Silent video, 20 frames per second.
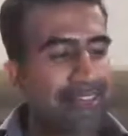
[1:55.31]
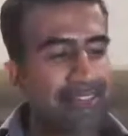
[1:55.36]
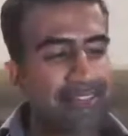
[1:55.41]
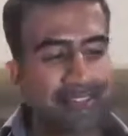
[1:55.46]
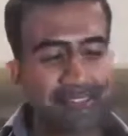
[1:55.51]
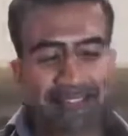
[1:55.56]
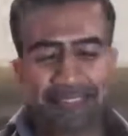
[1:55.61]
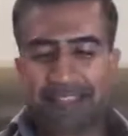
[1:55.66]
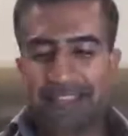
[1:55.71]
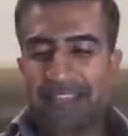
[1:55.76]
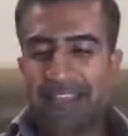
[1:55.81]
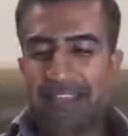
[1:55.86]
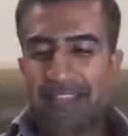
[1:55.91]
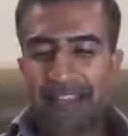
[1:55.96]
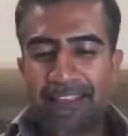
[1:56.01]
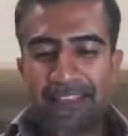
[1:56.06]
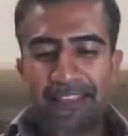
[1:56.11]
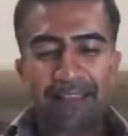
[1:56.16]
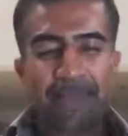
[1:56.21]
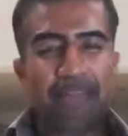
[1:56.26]
You see,
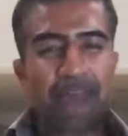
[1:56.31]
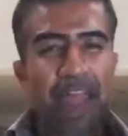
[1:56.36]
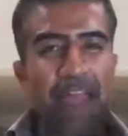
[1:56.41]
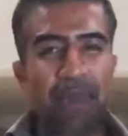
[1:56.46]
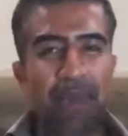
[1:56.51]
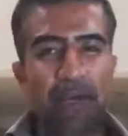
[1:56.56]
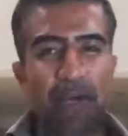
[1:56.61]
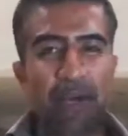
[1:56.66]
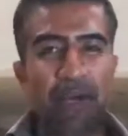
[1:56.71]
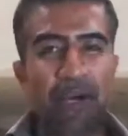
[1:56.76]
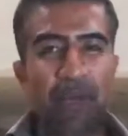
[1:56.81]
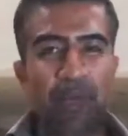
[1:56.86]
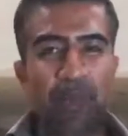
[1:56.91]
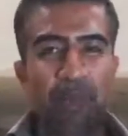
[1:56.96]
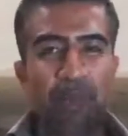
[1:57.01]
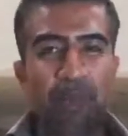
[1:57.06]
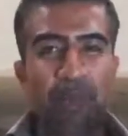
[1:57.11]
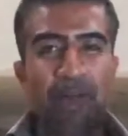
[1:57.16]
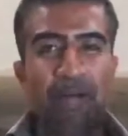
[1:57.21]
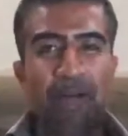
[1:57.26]
I think for everyone,
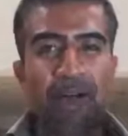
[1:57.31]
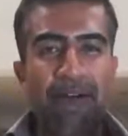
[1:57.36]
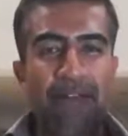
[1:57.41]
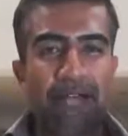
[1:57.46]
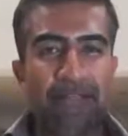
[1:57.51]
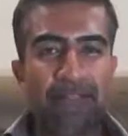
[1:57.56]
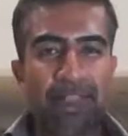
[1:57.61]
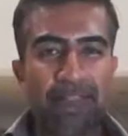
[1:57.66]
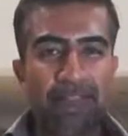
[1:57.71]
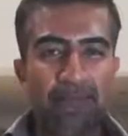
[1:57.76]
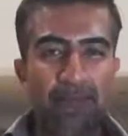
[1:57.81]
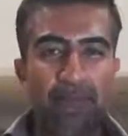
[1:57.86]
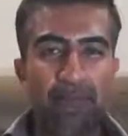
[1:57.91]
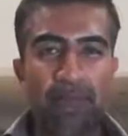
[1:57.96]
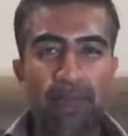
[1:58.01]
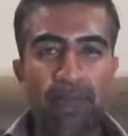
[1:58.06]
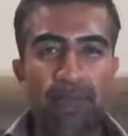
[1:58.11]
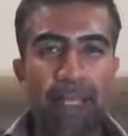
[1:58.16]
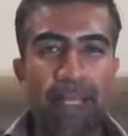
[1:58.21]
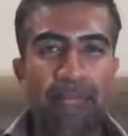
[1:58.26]
willpower has its role
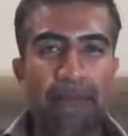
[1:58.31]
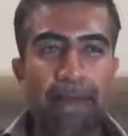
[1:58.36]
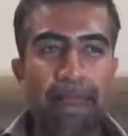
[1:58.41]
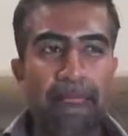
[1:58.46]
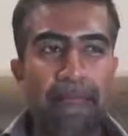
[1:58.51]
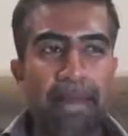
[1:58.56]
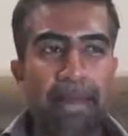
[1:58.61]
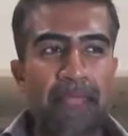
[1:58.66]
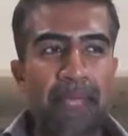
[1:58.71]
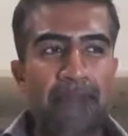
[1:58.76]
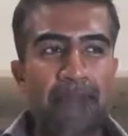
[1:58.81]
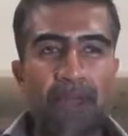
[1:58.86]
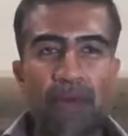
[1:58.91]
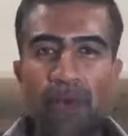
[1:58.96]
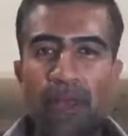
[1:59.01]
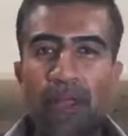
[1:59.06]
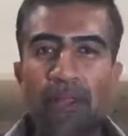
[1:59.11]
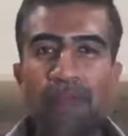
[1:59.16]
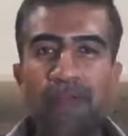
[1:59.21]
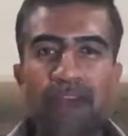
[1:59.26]
to play. And for
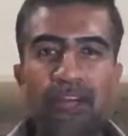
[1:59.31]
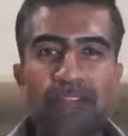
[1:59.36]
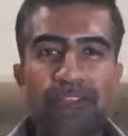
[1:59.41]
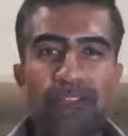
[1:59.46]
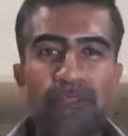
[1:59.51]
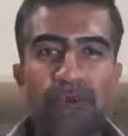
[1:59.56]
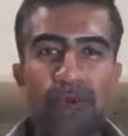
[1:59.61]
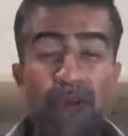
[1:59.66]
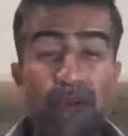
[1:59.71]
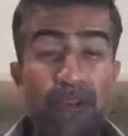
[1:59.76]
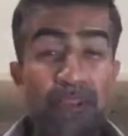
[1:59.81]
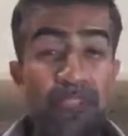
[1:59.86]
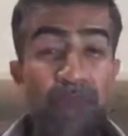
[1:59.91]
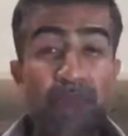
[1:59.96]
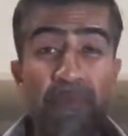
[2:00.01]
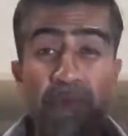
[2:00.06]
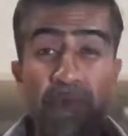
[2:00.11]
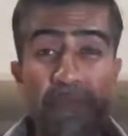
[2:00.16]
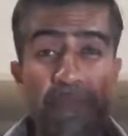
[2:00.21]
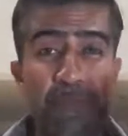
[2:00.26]
a lot of us who are on a
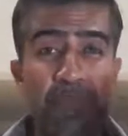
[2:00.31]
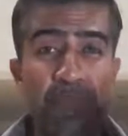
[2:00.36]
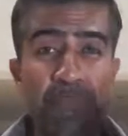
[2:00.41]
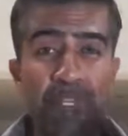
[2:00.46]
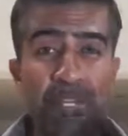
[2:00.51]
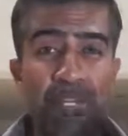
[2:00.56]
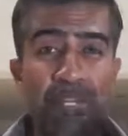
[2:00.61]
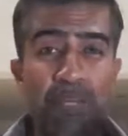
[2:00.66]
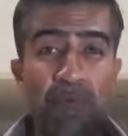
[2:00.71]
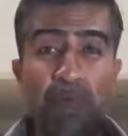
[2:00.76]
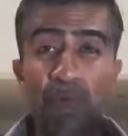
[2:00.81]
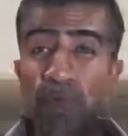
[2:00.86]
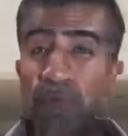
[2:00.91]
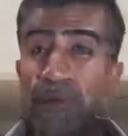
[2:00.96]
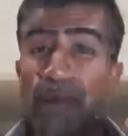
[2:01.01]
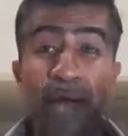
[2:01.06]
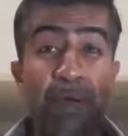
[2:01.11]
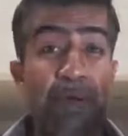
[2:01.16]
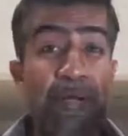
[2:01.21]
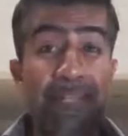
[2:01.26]
spiritual journey,
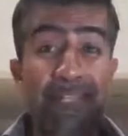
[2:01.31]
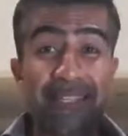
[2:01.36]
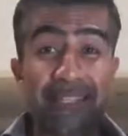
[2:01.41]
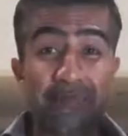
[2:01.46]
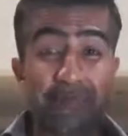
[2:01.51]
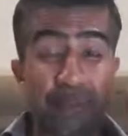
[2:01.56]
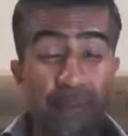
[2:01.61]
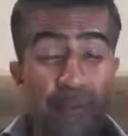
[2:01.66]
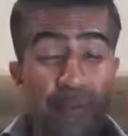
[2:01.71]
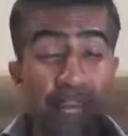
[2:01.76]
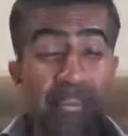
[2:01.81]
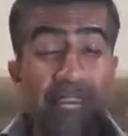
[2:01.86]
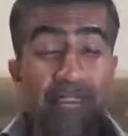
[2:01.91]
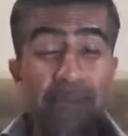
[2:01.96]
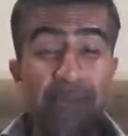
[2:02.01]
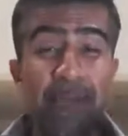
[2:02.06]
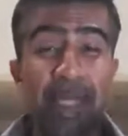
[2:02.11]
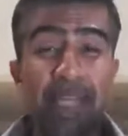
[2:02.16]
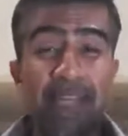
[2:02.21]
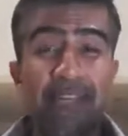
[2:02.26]
willpower is a really
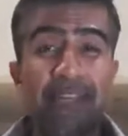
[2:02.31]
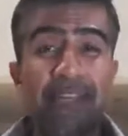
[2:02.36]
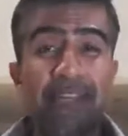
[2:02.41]
big